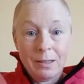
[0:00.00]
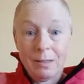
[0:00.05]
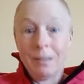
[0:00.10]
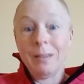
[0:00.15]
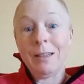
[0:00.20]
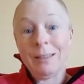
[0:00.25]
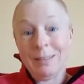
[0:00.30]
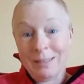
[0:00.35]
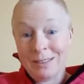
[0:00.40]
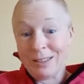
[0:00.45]

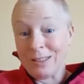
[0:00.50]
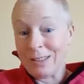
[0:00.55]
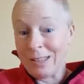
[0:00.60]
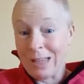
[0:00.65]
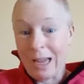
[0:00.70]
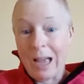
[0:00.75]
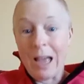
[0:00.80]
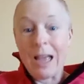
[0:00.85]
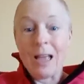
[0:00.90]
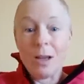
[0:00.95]
It's
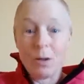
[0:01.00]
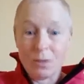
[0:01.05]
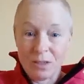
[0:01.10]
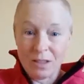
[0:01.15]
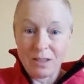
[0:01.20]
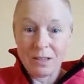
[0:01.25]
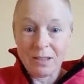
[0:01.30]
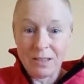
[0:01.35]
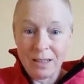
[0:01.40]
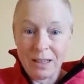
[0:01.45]
chaos
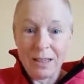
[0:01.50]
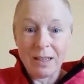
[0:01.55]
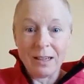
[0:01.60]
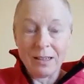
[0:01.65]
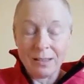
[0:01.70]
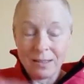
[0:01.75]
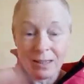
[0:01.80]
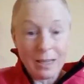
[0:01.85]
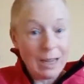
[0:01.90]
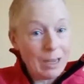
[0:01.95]
indeed.
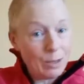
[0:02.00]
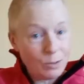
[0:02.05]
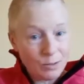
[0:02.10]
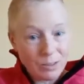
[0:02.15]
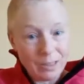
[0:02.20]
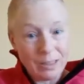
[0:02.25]
It's chaos